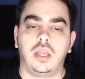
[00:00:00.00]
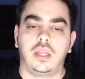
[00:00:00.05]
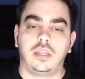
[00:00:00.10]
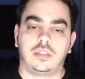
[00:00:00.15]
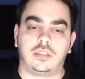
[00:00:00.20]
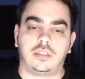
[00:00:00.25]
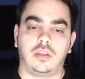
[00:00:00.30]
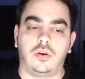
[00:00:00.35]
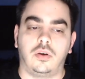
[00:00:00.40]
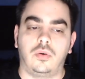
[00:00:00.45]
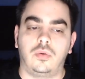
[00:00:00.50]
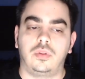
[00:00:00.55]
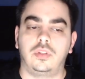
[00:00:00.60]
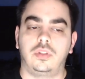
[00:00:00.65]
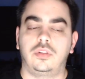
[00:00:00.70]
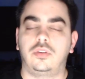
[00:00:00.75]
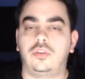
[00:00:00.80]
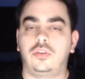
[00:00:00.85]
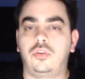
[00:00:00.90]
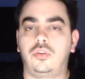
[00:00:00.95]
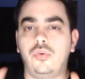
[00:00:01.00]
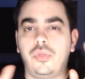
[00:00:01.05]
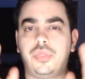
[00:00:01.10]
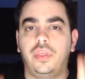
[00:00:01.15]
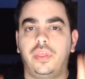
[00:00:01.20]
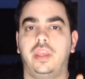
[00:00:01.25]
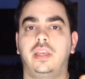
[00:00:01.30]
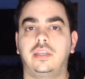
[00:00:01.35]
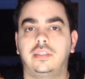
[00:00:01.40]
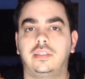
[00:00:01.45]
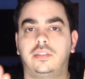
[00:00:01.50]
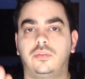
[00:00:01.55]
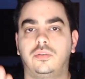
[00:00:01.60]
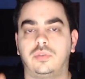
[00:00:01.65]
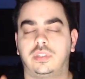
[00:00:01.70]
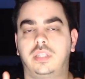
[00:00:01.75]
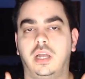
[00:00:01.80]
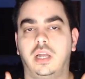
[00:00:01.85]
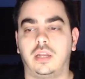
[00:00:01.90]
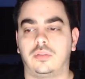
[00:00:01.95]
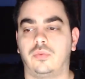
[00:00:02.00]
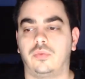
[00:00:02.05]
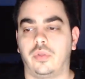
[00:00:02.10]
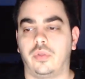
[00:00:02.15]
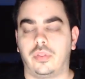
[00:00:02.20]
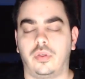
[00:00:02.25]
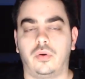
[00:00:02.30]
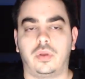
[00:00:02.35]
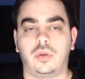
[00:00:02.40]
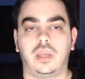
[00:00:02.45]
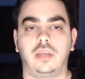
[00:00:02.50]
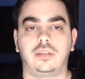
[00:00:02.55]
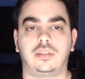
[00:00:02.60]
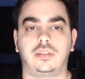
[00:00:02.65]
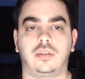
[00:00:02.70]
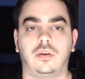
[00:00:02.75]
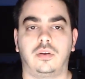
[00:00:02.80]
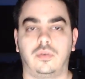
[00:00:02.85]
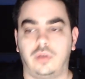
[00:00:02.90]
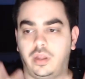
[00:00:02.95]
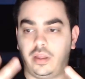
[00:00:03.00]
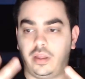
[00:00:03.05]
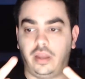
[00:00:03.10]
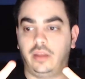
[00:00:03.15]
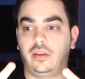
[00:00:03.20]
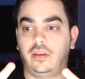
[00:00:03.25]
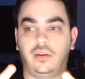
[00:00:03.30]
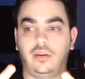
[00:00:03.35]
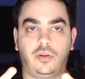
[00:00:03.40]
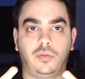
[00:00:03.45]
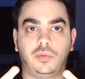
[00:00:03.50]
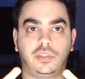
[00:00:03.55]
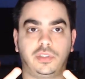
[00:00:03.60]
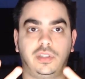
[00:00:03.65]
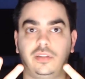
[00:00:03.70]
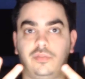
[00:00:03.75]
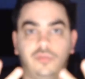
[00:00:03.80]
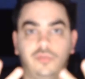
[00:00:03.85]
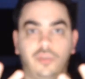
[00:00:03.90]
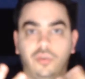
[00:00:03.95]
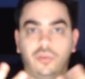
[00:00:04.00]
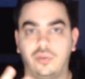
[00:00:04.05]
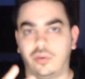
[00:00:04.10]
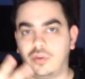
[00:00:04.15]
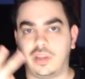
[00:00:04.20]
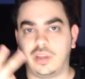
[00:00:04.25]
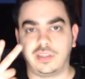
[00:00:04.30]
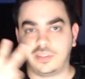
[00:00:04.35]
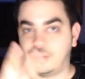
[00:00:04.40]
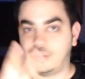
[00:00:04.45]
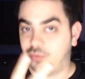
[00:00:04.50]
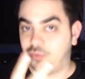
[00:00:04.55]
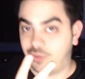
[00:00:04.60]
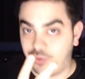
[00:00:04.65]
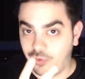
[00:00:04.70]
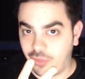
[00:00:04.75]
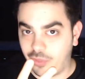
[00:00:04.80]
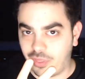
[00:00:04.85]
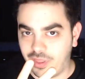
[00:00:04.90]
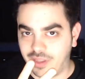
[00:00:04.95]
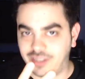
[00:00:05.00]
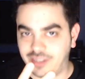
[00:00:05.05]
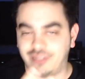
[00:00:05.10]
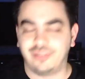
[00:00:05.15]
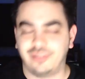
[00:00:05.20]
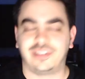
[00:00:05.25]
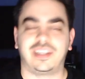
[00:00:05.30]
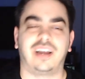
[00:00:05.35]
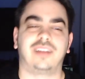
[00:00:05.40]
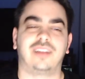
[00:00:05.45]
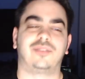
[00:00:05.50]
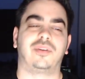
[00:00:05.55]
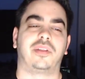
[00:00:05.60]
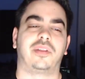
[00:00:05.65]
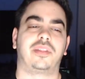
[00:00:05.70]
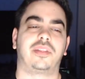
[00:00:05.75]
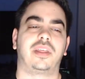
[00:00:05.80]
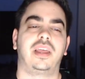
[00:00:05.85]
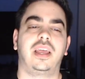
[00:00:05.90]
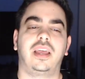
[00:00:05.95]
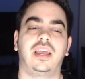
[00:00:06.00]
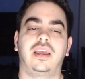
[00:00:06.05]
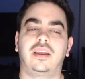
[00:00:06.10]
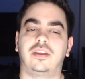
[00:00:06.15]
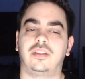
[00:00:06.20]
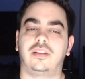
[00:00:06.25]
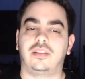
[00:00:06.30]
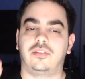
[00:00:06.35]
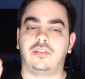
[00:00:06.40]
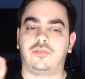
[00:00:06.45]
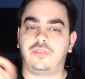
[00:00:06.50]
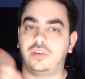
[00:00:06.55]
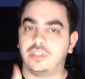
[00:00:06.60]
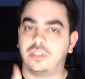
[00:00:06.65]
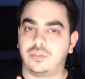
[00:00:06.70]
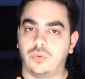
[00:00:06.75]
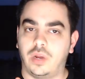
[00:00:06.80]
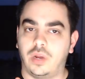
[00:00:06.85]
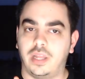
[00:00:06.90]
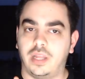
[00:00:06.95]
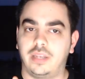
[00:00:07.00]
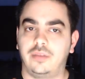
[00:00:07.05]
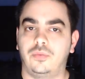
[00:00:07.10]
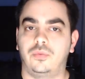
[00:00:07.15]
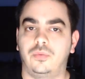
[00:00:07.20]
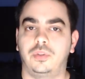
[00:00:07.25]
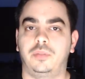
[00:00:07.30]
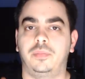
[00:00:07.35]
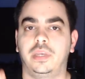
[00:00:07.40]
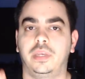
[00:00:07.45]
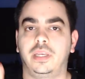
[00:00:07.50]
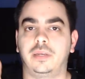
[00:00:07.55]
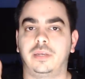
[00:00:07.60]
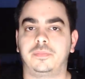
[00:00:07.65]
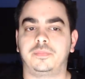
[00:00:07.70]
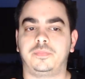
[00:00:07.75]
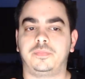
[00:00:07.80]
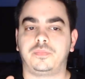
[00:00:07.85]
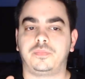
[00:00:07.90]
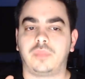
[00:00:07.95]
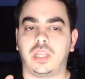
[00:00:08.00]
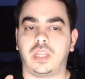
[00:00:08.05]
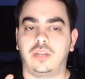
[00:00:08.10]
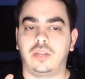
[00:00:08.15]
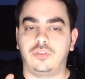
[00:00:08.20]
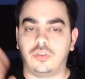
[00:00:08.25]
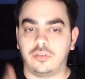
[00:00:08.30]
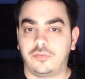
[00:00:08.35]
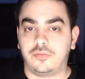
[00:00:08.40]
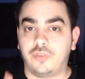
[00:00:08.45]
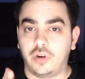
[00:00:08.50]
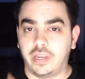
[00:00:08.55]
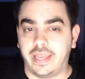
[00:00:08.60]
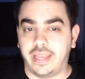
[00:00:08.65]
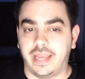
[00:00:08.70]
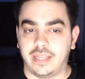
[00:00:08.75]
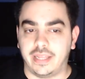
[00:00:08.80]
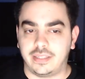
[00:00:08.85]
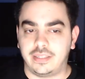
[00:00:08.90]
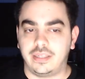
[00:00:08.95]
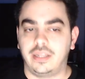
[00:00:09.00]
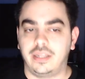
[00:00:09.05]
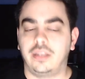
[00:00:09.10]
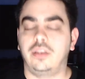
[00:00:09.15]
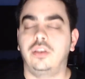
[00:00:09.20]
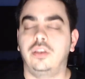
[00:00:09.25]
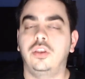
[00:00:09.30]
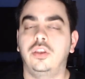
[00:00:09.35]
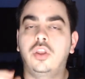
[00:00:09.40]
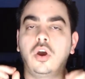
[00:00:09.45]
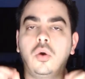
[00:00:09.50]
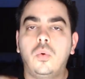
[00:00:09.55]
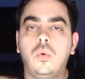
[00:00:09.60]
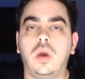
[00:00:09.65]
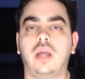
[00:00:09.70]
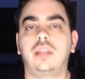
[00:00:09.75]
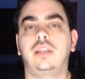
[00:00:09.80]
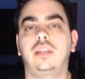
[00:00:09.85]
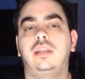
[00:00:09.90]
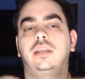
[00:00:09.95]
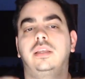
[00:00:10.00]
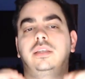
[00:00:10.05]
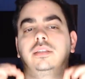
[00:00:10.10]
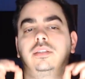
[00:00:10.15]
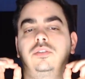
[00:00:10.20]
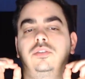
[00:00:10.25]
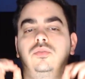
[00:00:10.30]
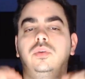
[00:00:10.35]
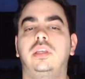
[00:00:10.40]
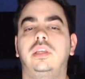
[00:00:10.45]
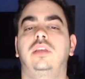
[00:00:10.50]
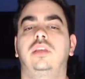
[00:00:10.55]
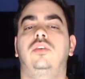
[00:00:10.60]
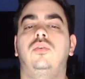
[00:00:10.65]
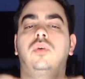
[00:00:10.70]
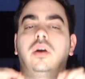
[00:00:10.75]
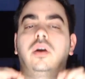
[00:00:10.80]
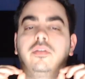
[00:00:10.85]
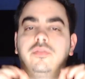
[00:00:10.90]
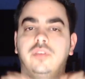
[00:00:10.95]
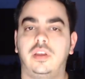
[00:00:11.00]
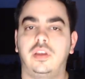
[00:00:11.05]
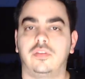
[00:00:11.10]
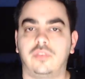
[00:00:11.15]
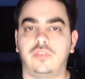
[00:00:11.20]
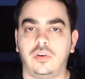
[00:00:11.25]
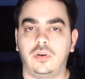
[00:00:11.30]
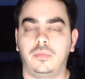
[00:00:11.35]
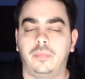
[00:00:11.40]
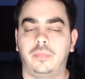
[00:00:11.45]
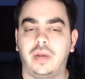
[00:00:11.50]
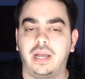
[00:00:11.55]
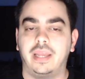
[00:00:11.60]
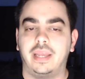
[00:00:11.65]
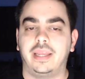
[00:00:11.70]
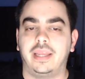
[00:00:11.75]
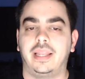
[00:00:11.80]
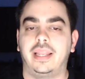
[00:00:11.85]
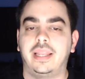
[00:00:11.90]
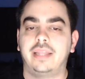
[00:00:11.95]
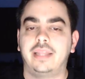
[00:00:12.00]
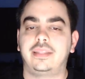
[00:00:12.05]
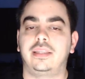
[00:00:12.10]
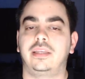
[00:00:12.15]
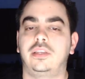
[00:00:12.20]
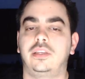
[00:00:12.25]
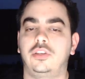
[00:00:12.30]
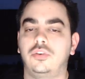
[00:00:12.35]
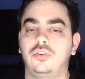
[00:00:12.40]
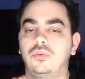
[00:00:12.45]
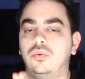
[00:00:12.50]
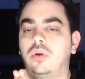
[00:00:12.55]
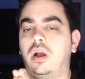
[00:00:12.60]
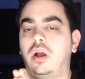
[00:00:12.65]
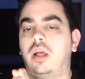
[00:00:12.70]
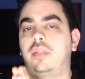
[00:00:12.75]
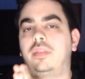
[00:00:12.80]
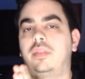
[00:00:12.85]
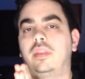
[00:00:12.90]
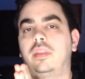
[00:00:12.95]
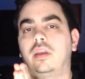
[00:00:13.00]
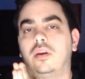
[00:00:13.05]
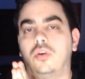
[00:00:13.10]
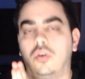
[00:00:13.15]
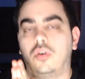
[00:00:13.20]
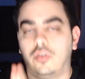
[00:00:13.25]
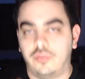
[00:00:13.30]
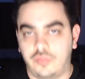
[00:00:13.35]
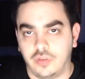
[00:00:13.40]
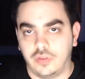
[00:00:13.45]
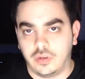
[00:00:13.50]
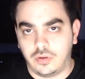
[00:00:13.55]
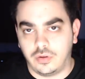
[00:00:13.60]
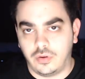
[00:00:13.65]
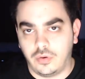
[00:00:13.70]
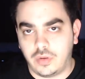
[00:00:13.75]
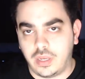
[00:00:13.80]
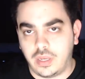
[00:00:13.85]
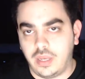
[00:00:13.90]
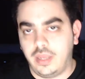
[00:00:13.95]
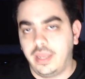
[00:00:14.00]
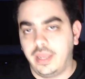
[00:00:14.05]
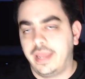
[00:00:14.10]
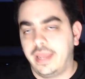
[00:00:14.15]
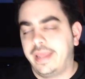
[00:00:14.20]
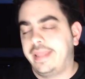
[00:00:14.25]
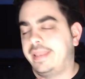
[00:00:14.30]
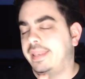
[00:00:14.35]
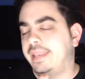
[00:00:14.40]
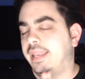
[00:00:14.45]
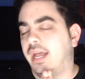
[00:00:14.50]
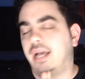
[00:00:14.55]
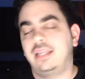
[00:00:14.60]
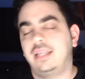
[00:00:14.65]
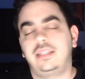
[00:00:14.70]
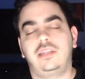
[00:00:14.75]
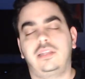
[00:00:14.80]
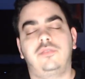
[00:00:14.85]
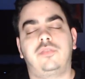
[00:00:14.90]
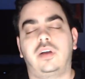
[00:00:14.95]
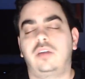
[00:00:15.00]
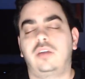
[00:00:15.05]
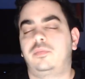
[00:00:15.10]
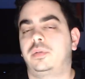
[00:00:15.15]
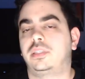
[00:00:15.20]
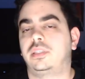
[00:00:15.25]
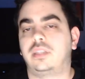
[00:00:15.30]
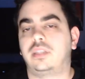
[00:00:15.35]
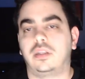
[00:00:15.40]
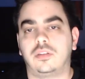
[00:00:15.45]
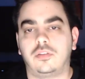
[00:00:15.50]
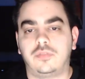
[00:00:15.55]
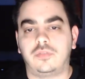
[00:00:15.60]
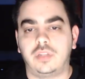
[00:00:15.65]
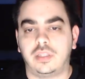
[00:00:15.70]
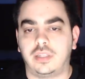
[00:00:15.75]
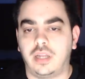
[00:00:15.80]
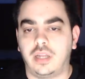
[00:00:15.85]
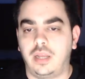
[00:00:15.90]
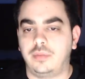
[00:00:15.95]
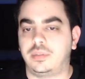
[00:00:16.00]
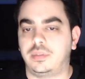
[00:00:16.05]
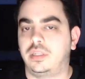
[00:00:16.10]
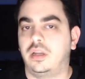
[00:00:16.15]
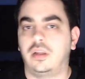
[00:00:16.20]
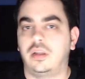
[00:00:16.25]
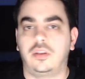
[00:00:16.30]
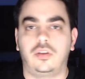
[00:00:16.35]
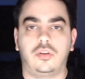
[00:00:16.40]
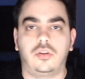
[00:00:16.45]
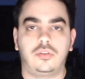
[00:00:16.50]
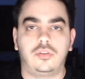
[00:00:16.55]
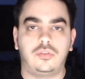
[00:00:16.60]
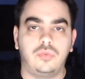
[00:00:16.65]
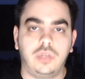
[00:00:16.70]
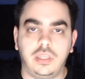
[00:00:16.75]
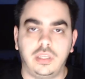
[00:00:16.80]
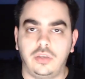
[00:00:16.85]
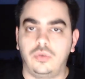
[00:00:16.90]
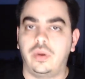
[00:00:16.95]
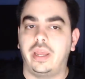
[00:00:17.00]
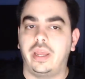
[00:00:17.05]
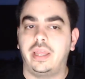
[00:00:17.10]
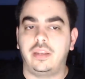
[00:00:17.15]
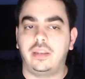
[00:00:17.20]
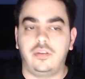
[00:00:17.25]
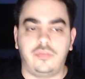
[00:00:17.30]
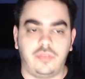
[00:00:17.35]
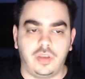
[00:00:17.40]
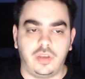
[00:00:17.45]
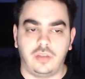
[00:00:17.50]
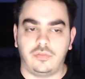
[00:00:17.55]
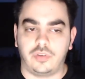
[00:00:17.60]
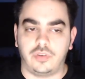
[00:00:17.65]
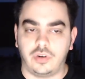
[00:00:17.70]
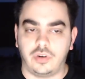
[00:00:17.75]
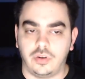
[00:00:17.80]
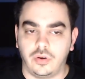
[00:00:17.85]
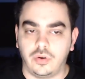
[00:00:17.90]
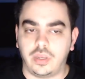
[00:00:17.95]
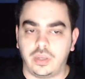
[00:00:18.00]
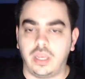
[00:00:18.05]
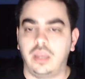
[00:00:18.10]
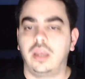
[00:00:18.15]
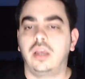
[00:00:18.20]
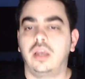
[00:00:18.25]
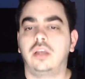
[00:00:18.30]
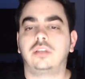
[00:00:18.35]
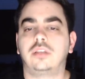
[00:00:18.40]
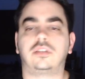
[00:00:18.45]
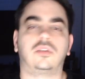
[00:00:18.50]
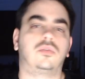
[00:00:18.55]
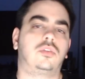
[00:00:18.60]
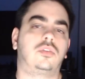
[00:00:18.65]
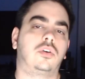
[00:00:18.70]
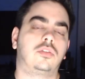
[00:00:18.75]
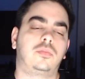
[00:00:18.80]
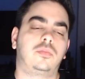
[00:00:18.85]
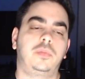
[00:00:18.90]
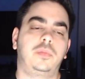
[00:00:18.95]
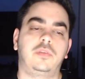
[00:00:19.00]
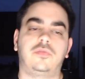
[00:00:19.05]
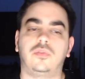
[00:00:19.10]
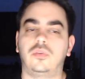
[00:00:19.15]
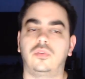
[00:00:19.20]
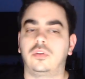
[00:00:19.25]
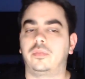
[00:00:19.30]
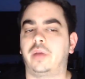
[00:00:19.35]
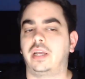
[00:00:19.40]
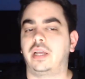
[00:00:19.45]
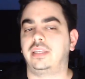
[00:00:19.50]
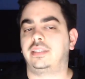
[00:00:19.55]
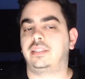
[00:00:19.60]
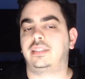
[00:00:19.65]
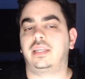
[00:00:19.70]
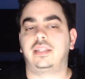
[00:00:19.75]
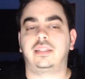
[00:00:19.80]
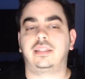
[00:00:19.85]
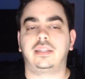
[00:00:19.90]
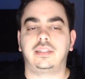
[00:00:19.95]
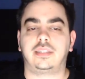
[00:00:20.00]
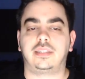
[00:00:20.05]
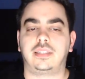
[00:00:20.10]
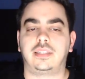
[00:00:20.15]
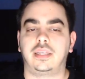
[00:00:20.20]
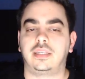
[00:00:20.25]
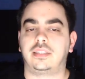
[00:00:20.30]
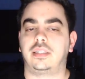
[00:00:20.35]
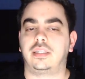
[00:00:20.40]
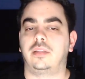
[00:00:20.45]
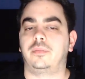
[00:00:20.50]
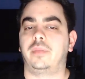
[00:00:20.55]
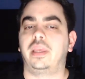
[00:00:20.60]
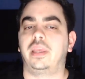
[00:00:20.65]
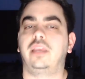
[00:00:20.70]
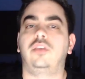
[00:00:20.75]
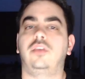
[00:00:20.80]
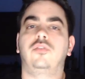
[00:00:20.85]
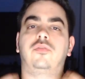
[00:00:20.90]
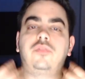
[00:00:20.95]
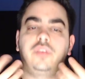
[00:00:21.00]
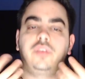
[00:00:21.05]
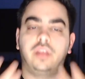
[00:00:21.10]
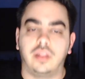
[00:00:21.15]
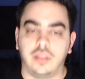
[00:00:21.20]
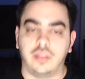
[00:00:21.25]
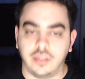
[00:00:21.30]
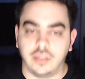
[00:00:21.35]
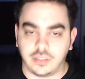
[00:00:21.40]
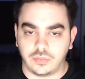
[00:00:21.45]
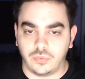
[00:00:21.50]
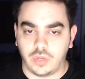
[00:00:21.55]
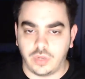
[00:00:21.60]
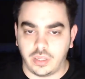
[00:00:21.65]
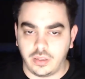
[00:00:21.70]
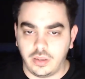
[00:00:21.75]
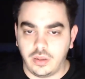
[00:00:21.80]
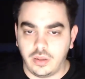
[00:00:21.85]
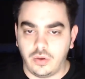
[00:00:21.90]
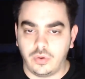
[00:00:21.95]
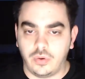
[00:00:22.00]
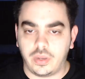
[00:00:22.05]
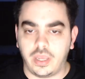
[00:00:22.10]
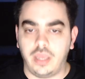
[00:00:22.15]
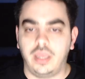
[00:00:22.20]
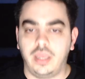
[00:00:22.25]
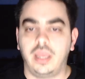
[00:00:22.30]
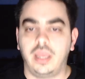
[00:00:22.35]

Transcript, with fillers: So, two things to start with, okay? So, I almost did four. Okay, so two things to start with. The first one would be, don't forget, no one is doing you a favor by letting you run their offer, okay? 95% of the times they are not doing you any favor, okay? So don't be fooled by sentences that make you feel this way, okay?